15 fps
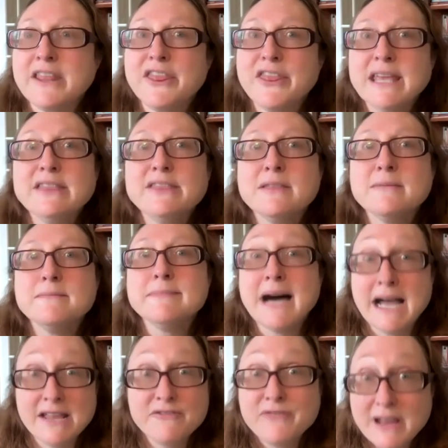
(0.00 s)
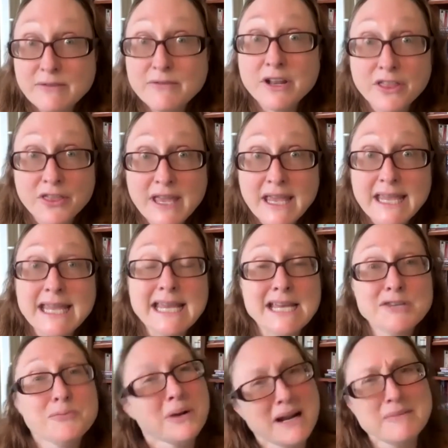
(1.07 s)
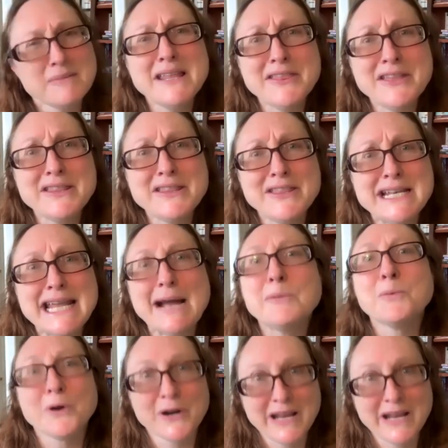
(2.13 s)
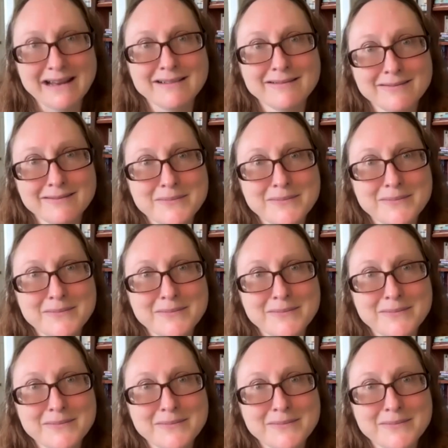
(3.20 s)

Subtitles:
I think that my favorite thing is probably the networking.